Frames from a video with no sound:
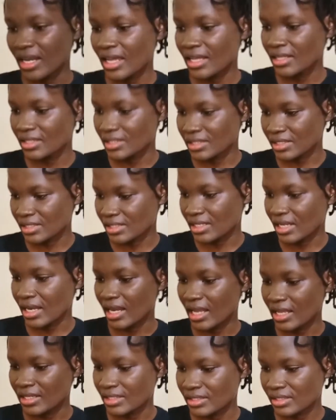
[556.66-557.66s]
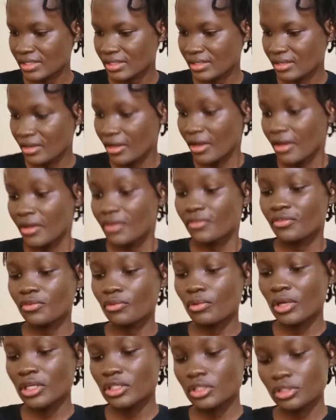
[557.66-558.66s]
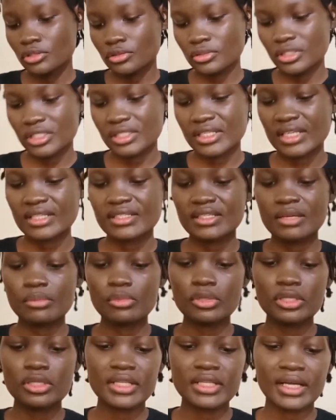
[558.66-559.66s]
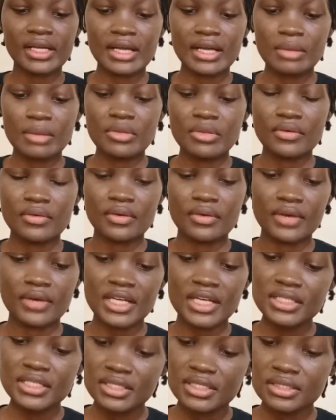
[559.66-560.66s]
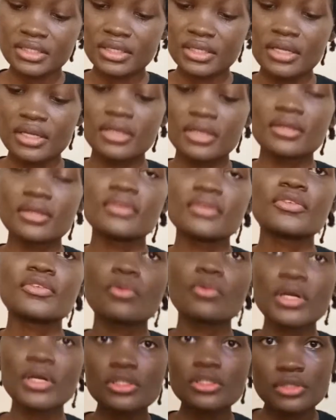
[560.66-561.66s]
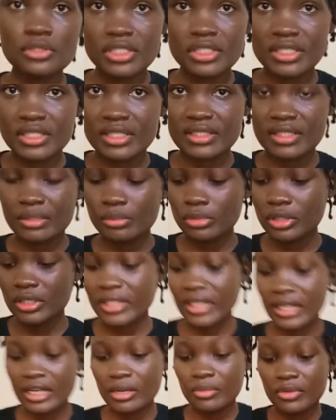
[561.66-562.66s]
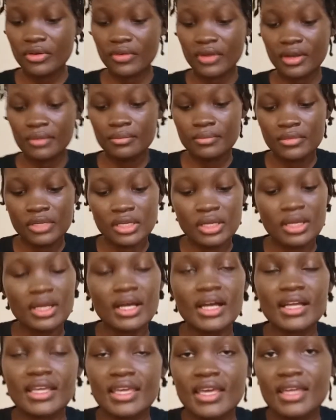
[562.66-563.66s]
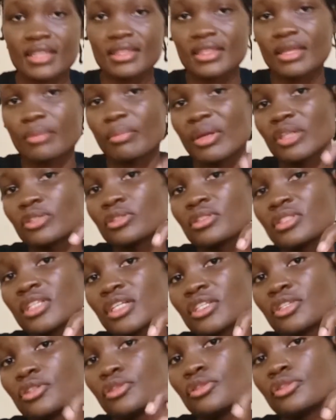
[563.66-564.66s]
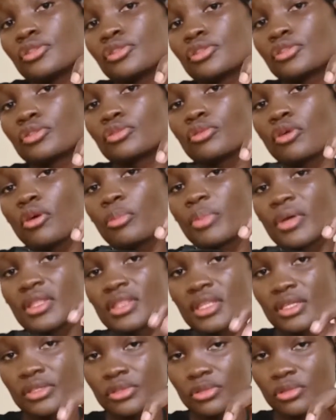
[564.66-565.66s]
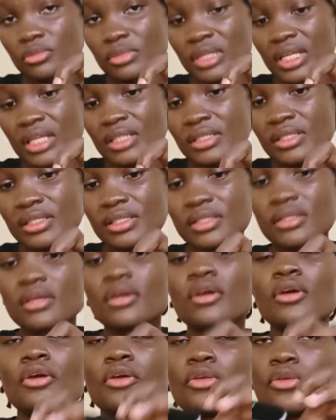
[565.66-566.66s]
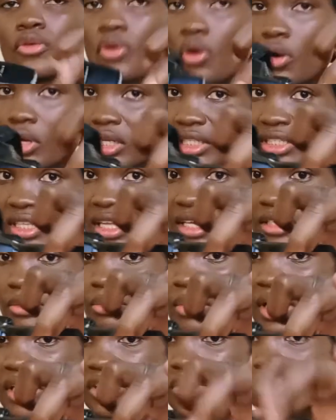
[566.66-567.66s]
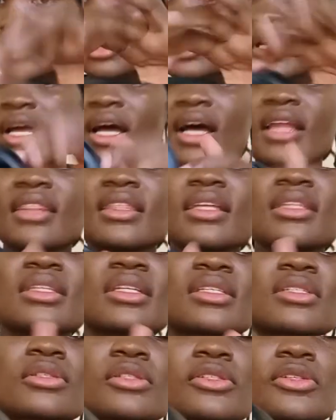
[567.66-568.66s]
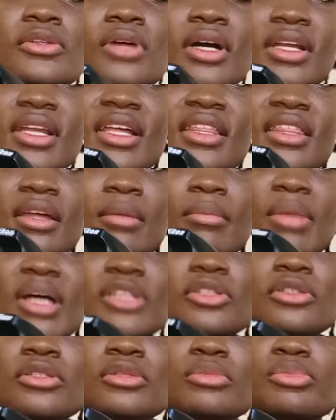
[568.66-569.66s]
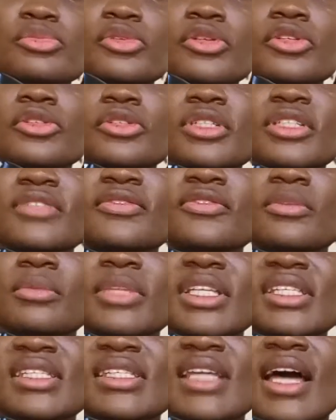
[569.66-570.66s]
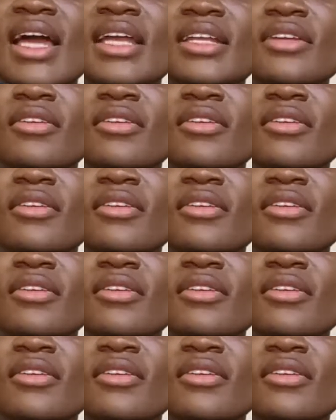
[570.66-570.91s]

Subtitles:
the lens. If you want to disassemble the camera, right? If you want to disassemble the camera, again, the button that you used to open the zoom lens, you hold that button, and then there's also another button protruding from the